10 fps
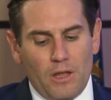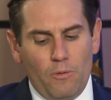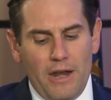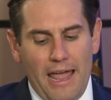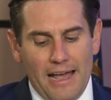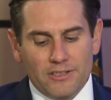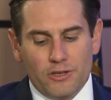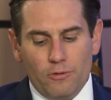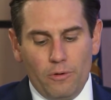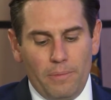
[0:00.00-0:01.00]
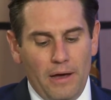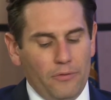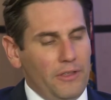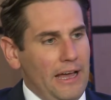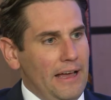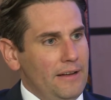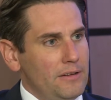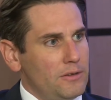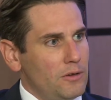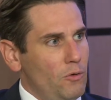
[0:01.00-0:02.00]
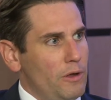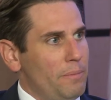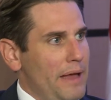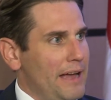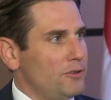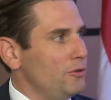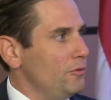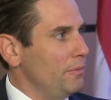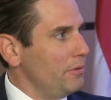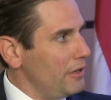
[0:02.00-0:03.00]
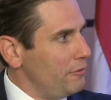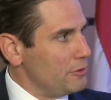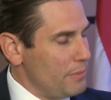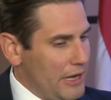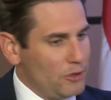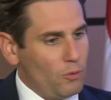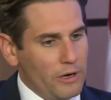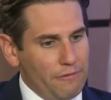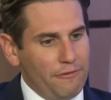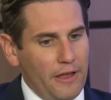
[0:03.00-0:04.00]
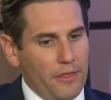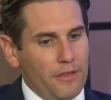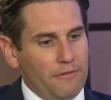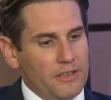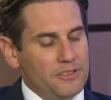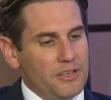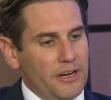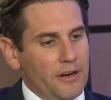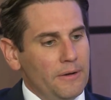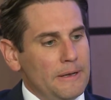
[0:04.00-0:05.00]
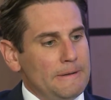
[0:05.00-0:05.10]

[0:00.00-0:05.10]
I want to ask you about that, going back to, I believe it was May 25th of this year,